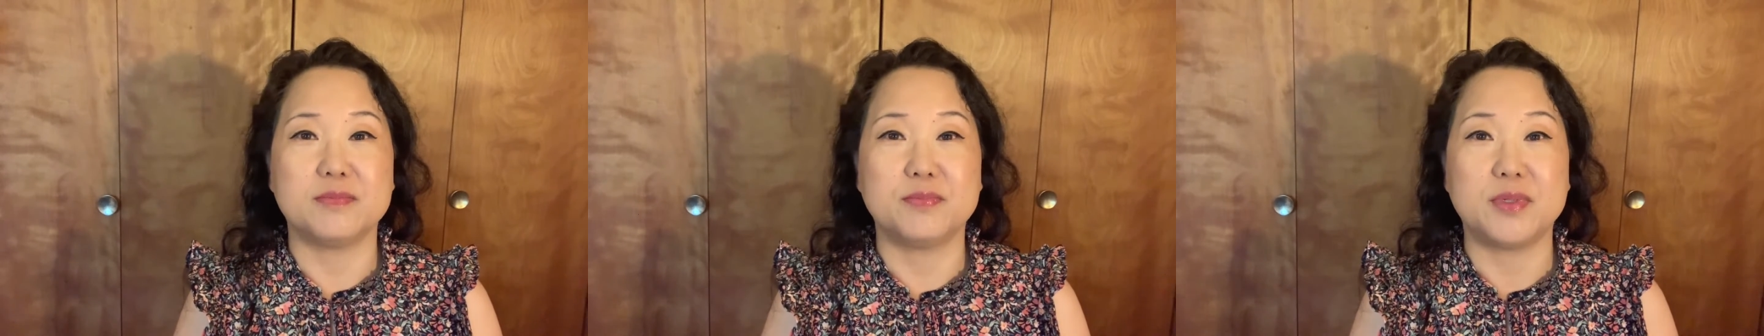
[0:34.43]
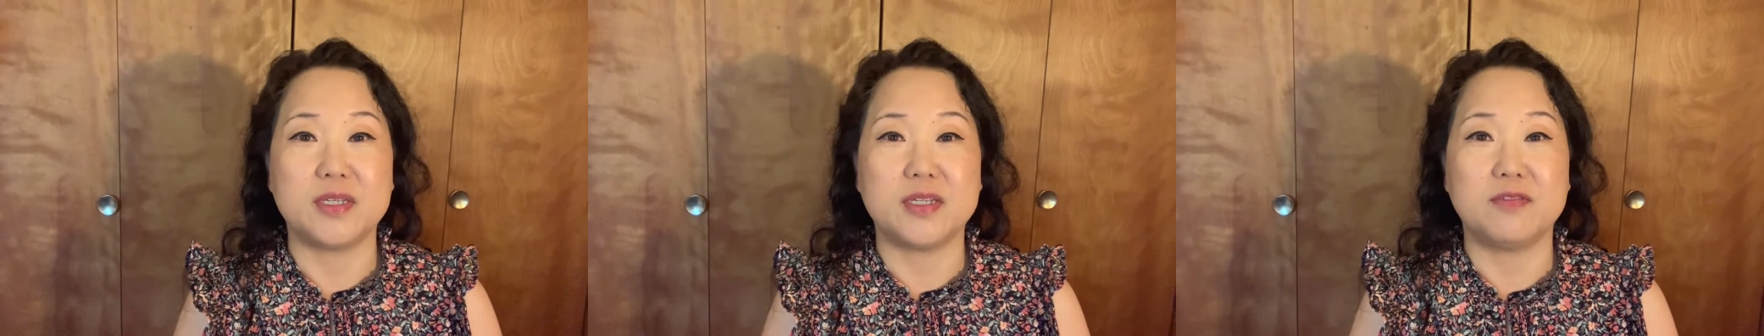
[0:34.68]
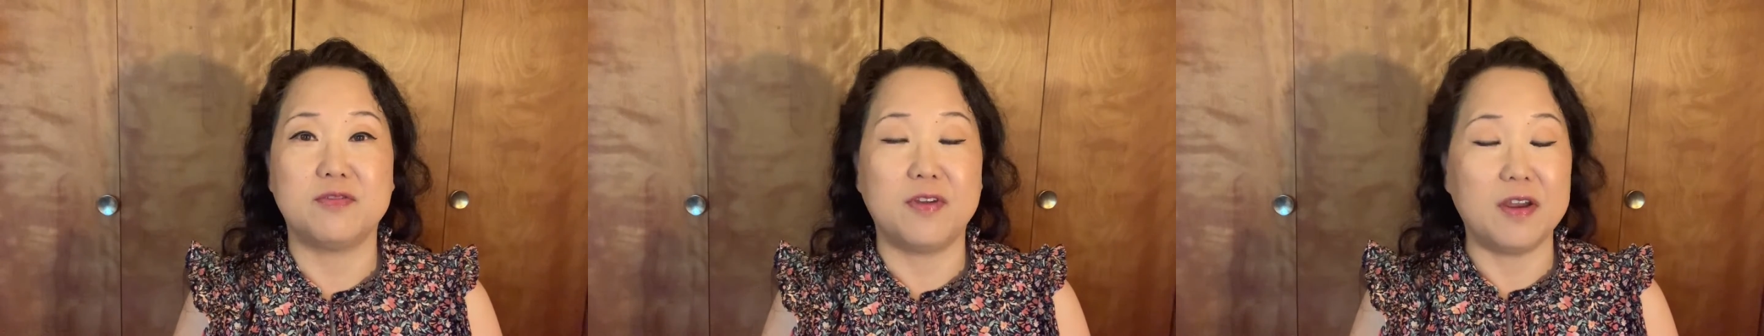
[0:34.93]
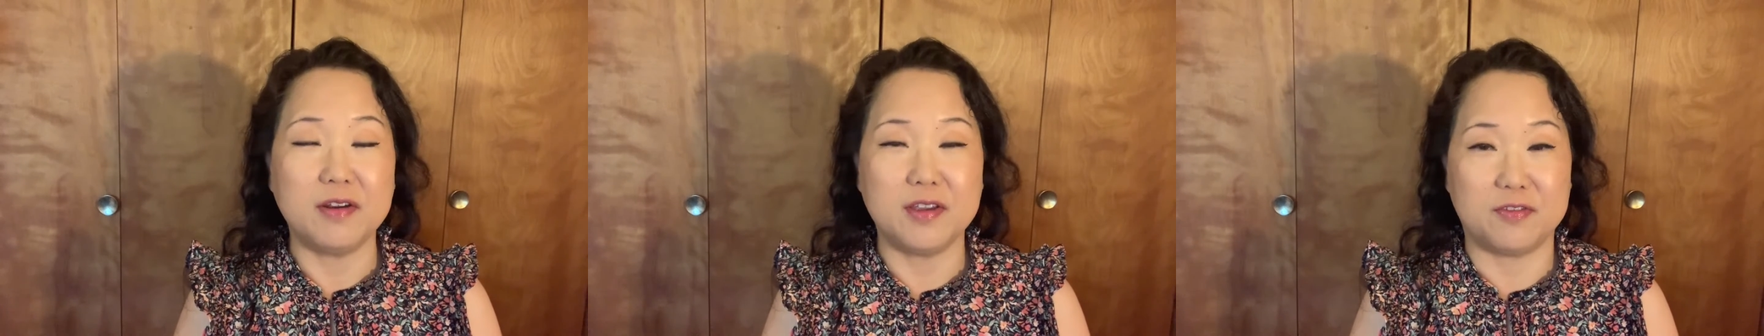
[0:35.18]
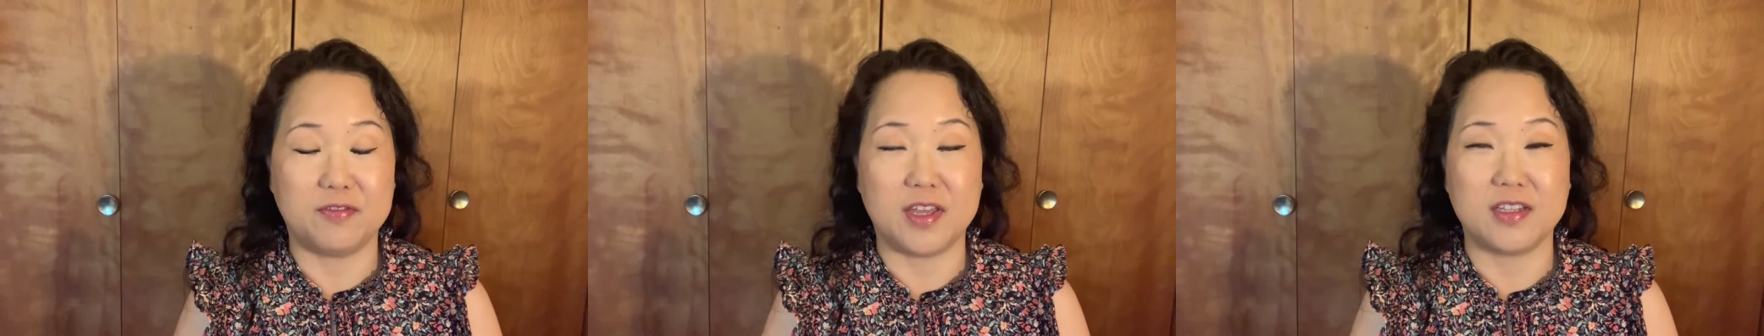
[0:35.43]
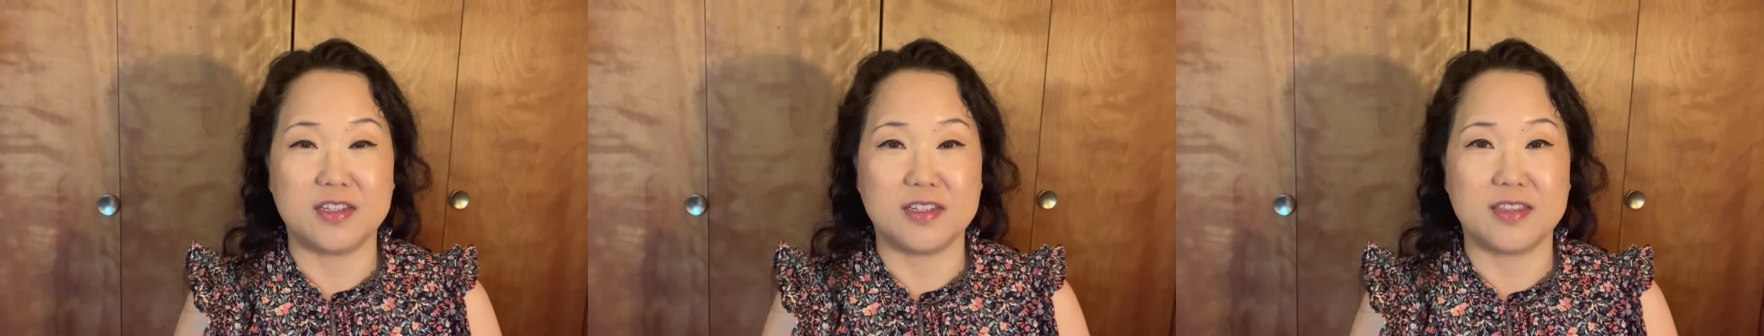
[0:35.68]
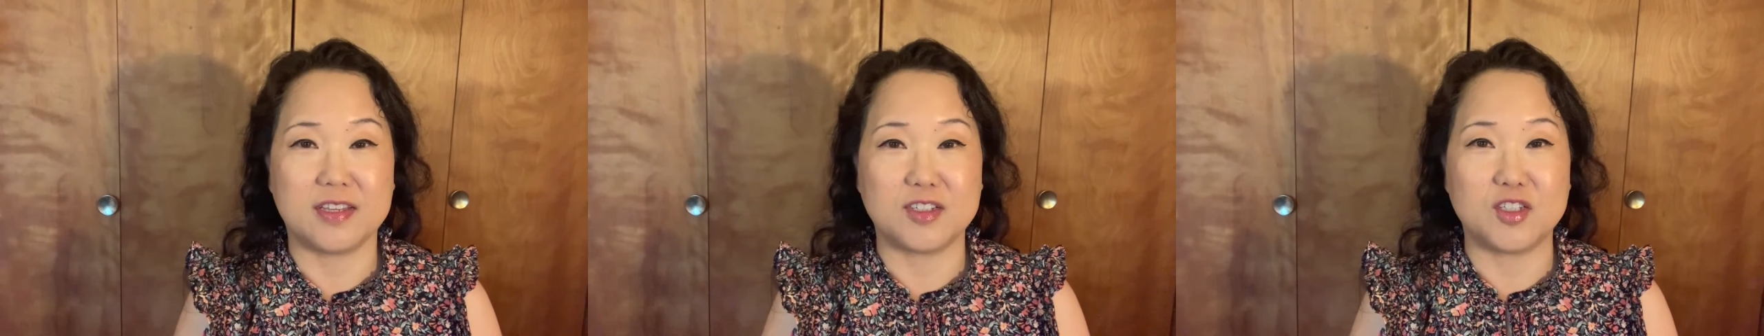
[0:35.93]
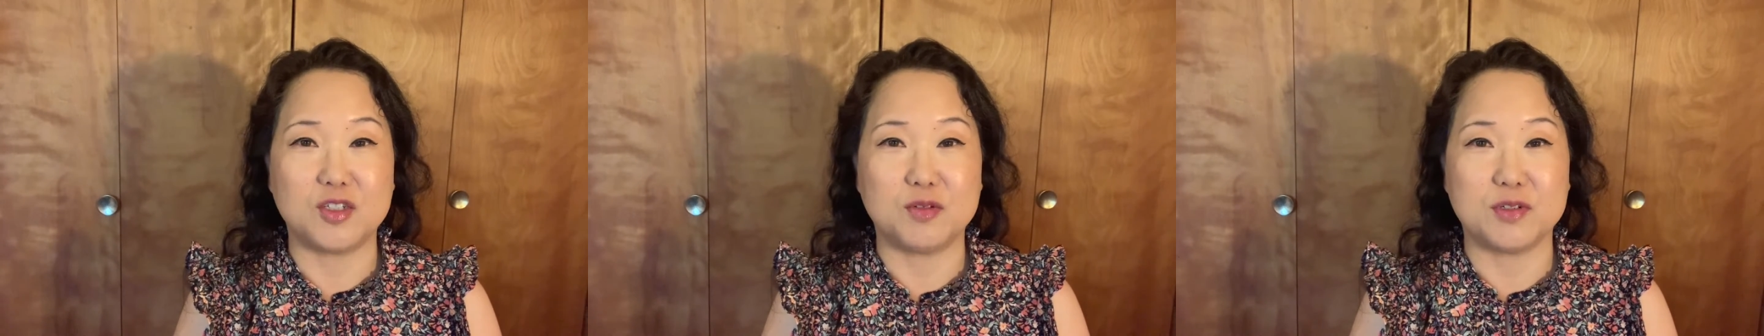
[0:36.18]
be very offended that
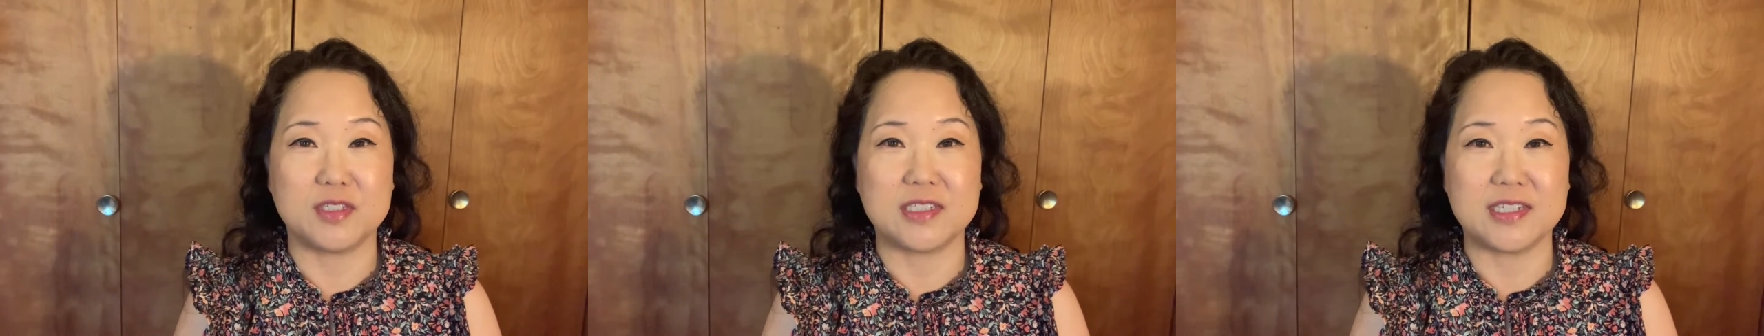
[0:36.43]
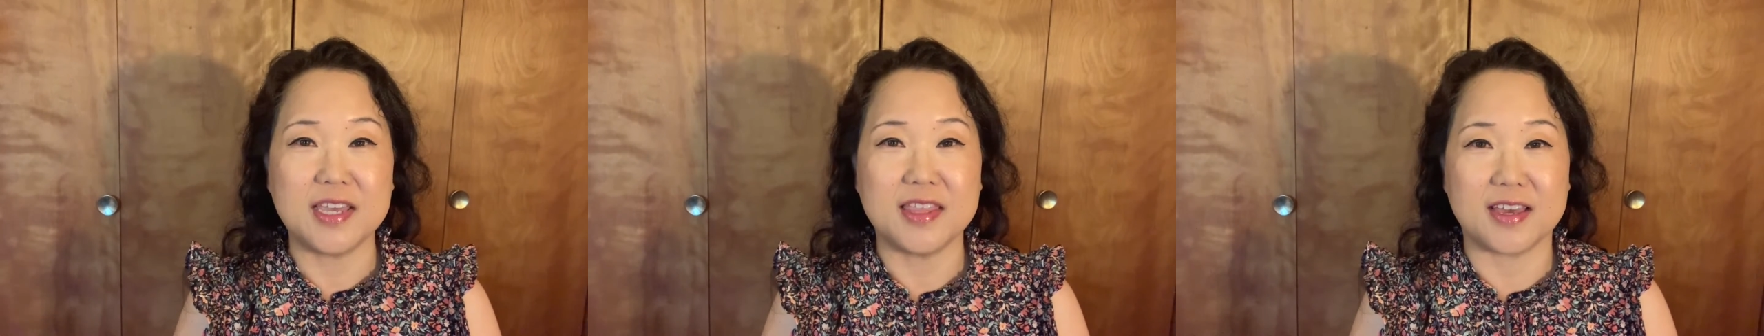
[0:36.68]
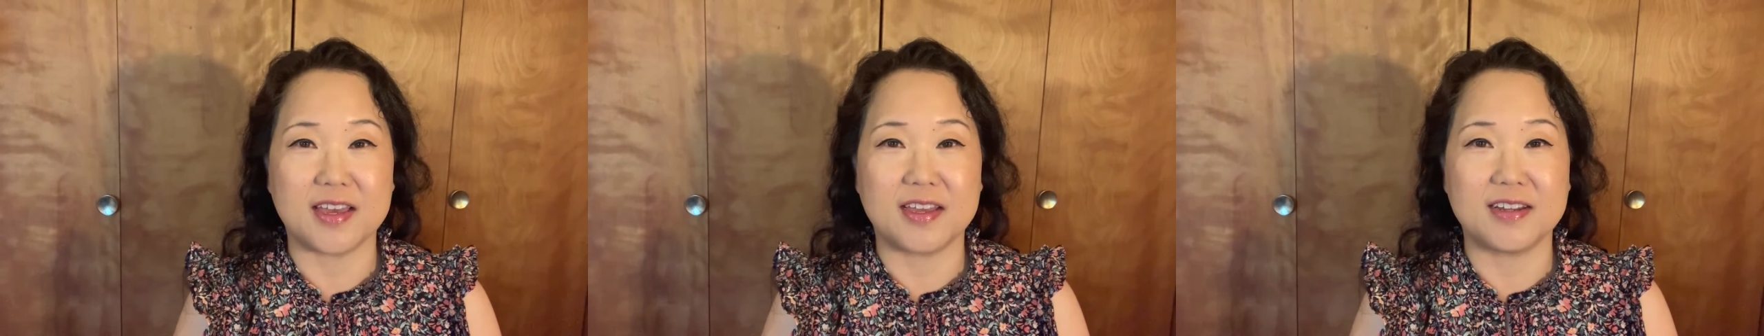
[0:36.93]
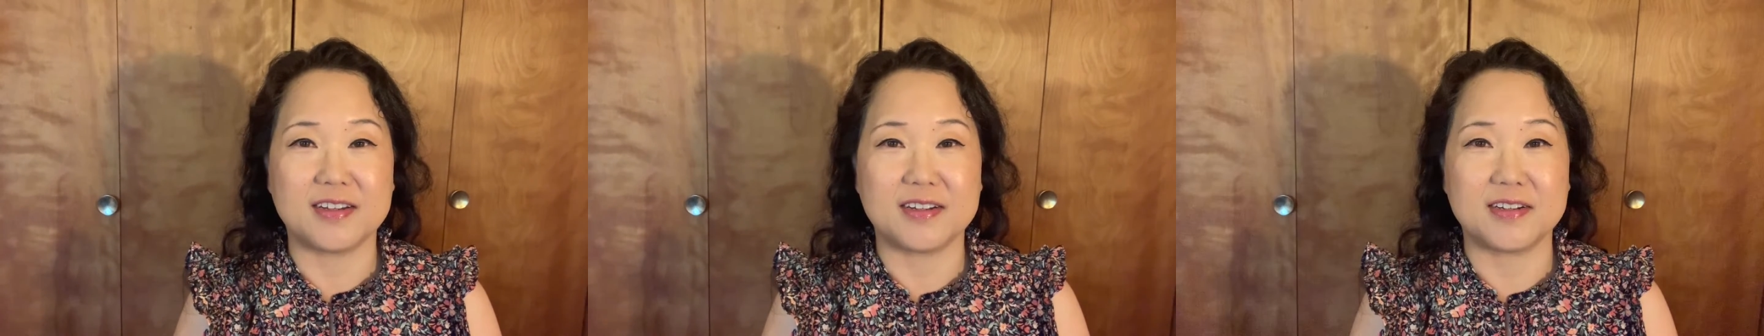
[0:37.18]
she would say that